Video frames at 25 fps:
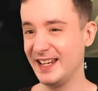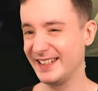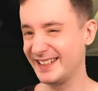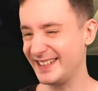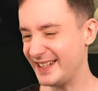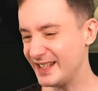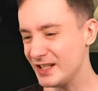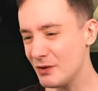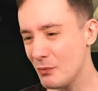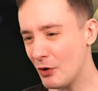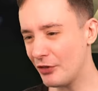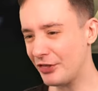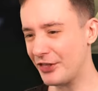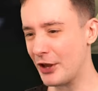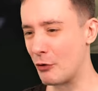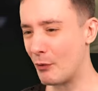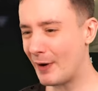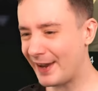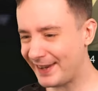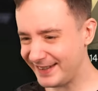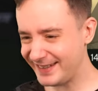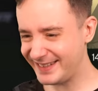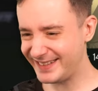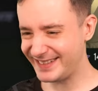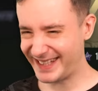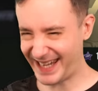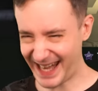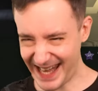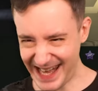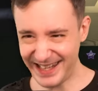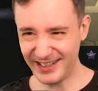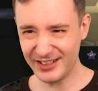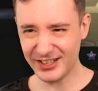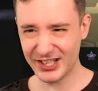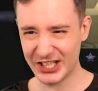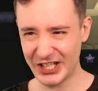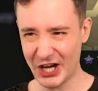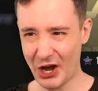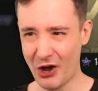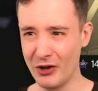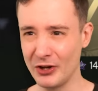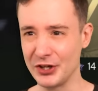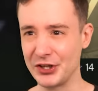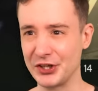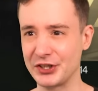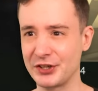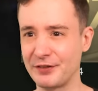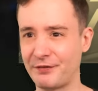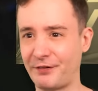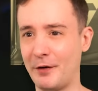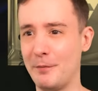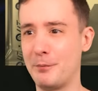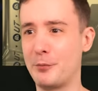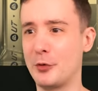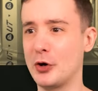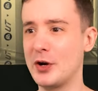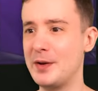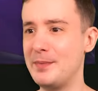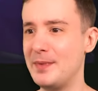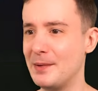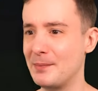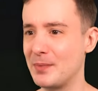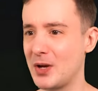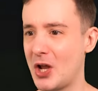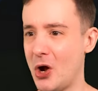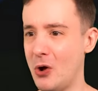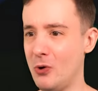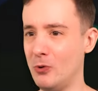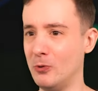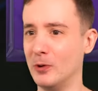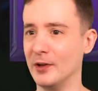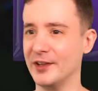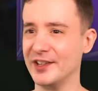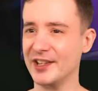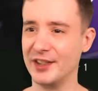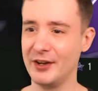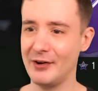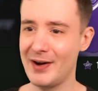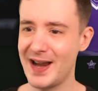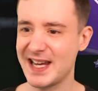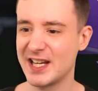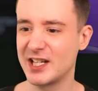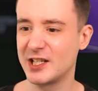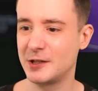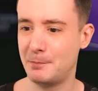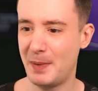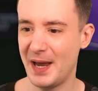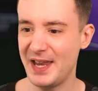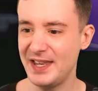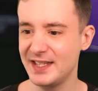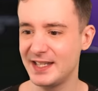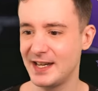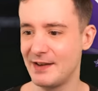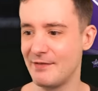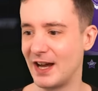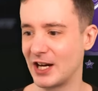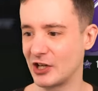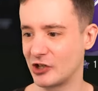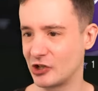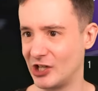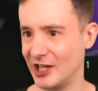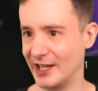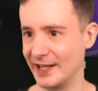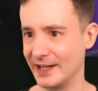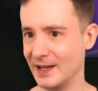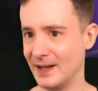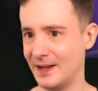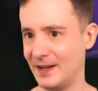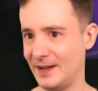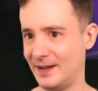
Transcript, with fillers: Tell you what though, 18 stars for premium gold. They're expensive, actually.